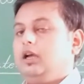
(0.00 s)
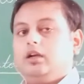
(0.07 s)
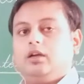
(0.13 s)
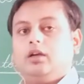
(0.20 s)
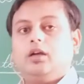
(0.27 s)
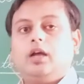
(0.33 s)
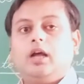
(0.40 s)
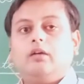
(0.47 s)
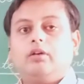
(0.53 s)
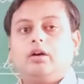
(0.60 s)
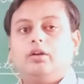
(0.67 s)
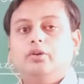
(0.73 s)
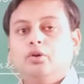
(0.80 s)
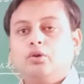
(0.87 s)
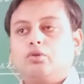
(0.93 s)
have a
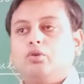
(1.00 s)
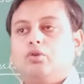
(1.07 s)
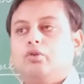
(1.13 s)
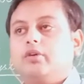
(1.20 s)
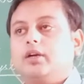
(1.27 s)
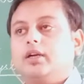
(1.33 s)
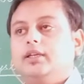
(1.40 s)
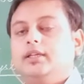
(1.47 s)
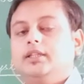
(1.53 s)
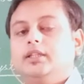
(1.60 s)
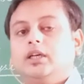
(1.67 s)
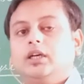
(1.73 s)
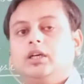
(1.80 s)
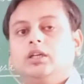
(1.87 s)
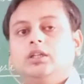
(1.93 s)
look over it in
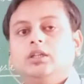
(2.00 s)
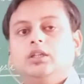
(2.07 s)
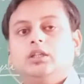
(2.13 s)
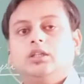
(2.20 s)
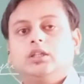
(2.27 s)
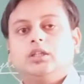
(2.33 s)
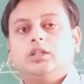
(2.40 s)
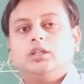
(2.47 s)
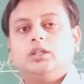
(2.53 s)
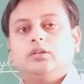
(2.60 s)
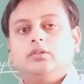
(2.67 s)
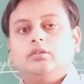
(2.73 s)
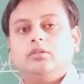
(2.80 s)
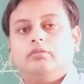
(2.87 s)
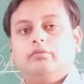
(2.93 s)
the
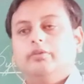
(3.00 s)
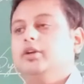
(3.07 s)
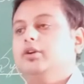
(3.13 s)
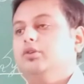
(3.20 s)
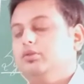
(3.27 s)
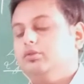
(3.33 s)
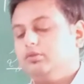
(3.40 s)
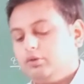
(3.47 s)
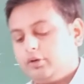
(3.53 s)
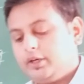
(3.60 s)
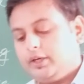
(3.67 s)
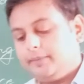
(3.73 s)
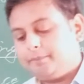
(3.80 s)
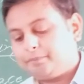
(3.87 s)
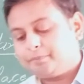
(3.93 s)
window.
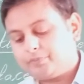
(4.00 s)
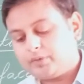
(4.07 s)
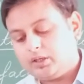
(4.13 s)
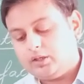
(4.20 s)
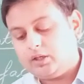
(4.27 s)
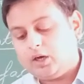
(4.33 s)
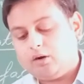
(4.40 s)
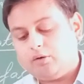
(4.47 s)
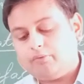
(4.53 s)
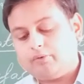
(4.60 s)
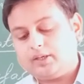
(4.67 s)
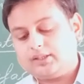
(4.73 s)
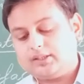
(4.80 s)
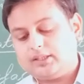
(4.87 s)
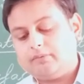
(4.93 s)
Okay, now
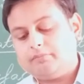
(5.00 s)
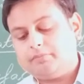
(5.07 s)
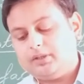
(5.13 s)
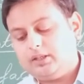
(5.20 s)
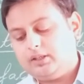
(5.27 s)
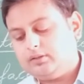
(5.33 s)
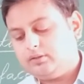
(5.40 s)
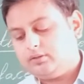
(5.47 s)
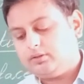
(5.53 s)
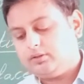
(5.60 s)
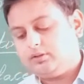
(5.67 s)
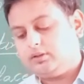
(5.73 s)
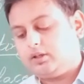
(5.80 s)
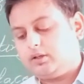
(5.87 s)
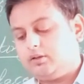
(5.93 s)
for example,
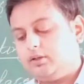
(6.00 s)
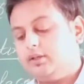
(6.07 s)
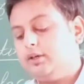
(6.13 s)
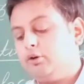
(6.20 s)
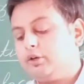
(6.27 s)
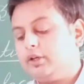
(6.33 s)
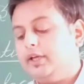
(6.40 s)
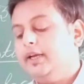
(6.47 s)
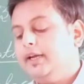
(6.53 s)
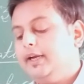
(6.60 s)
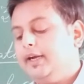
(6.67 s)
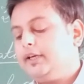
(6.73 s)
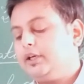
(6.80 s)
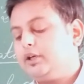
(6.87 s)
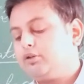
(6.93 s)

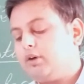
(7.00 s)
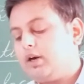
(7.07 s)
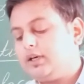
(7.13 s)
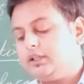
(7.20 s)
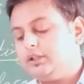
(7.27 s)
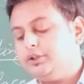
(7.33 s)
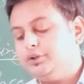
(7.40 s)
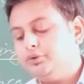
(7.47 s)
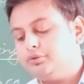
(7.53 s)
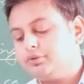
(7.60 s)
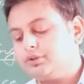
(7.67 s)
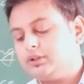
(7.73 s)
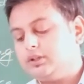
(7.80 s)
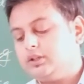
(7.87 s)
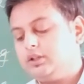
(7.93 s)
it requires a
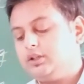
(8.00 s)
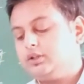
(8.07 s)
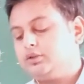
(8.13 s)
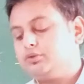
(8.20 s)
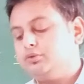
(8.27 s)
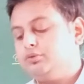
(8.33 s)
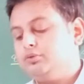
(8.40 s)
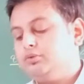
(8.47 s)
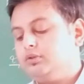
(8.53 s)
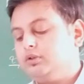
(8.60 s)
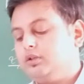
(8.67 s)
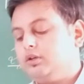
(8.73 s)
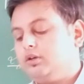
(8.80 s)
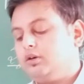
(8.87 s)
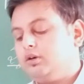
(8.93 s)
user to
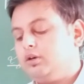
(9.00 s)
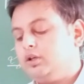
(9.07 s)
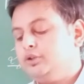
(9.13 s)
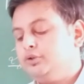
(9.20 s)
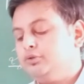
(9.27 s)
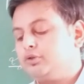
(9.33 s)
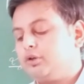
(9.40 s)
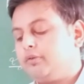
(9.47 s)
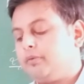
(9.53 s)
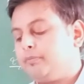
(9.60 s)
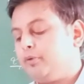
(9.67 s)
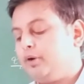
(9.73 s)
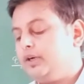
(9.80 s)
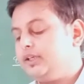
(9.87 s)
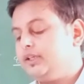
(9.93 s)
use of a
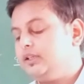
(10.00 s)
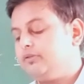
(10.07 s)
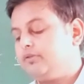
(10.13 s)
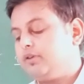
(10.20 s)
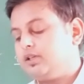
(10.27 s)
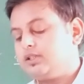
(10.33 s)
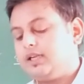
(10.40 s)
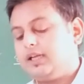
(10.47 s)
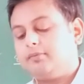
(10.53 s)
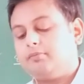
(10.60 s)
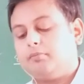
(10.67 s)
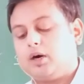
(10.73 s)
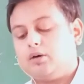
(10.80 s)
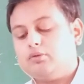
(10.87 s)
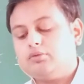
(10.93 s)
pointing device like
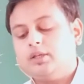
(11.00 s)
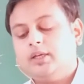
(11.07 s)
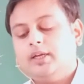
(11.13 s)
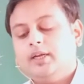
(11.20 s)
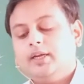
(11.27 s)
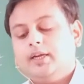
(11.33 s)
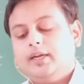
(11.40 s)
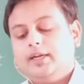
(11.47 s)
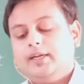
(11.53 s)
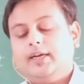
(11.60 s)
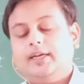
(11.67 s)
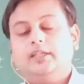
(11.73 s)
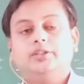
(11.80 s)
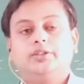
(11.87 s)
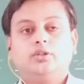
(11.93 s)
mouse in
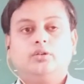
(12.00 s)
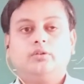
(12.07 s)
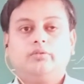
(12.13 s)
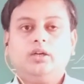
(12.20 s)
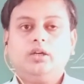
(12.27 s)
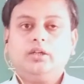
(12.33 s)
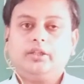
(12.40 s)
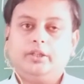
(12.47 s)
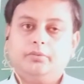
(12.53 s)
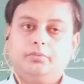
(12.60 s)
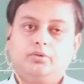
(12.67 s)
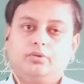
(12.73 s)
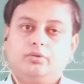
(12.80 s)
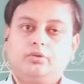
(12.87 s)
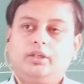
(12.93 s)
addition of a
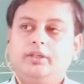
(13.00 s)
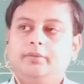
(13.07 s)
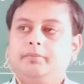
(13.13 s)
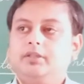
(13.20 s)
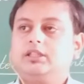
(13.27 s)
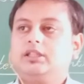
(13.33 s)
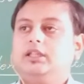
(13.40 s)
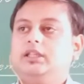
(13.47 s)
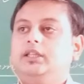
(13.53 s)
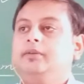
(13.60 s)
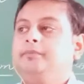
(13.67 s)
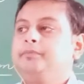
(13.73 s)
keyboard. Okay, basically